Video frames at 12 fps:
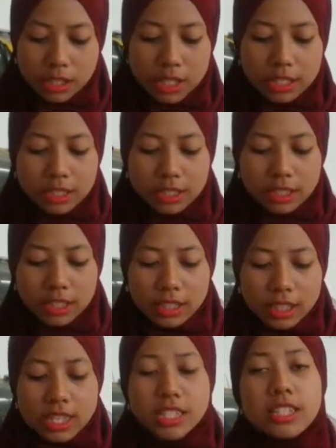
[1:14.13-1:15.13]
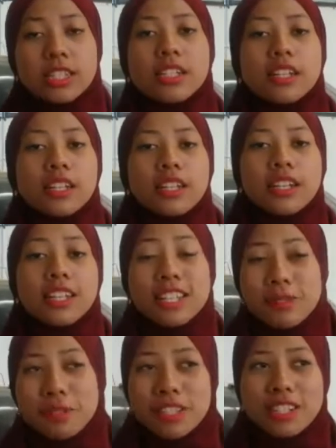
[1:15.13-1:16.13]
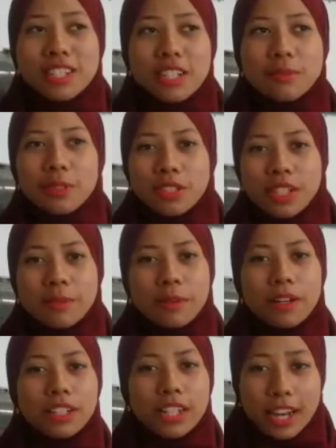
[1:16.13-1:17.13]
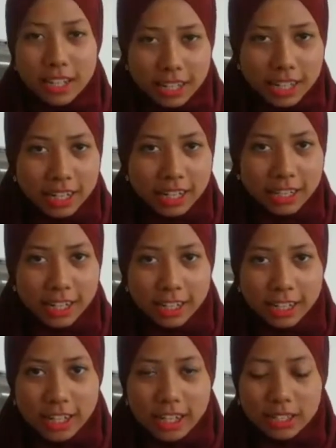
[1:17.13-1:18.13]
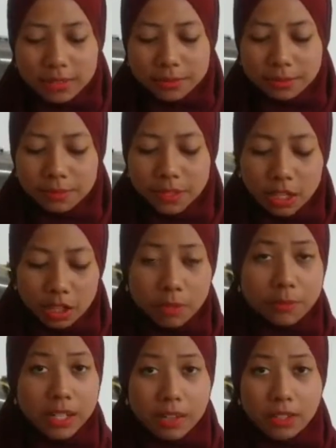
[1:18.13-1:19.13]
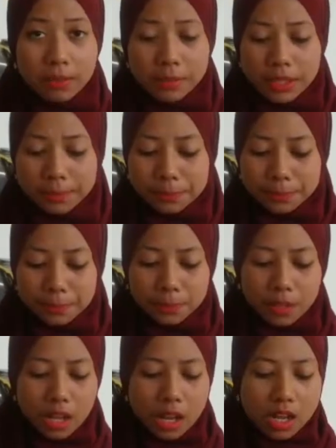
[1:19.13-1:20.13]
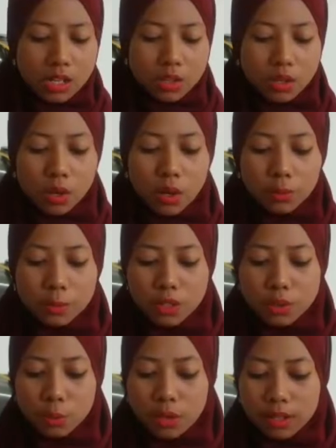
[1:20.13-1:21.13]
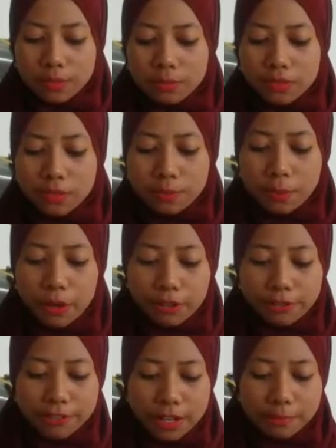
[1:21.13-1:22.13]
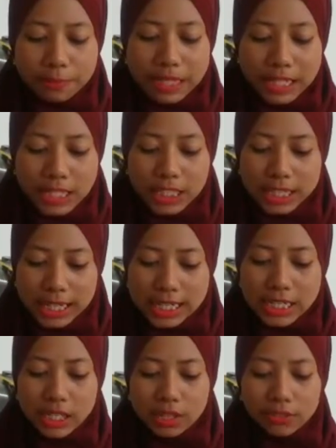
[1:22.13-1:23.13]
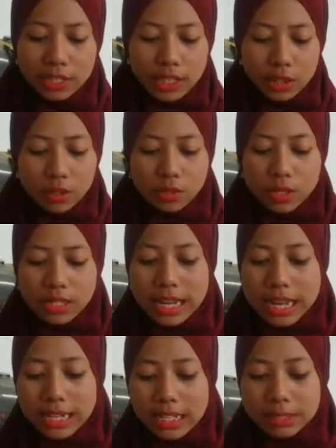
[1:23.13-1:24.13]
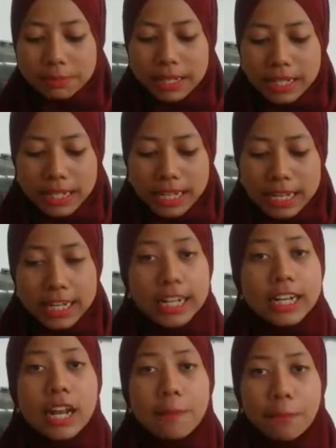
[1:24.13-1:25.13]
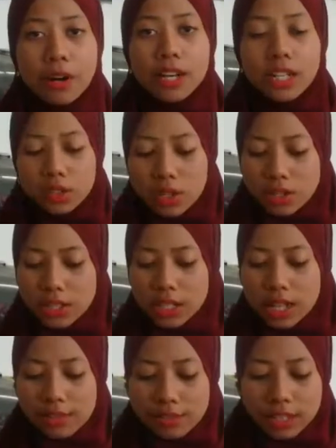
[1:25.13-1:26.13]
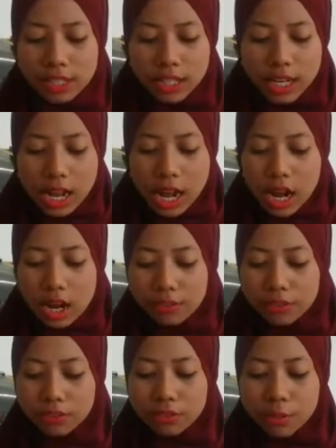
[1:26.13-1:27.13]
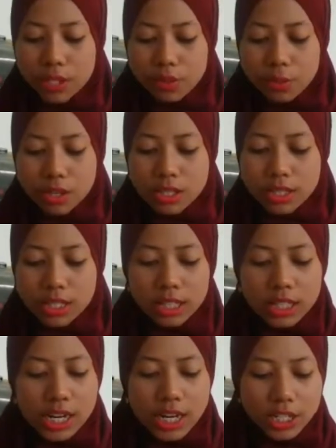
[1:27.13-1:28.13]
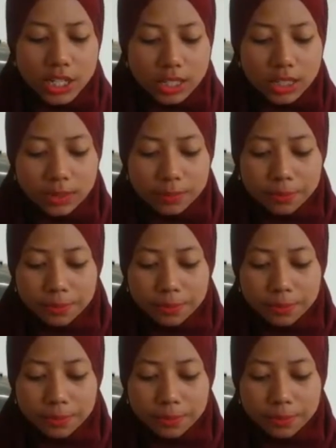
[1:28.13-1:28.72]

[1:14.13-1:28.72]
And this presentation mostly about the Canada economic development. So almost 1.5 million tons of cargo was handled by the Canadian airport in 2011, half which was international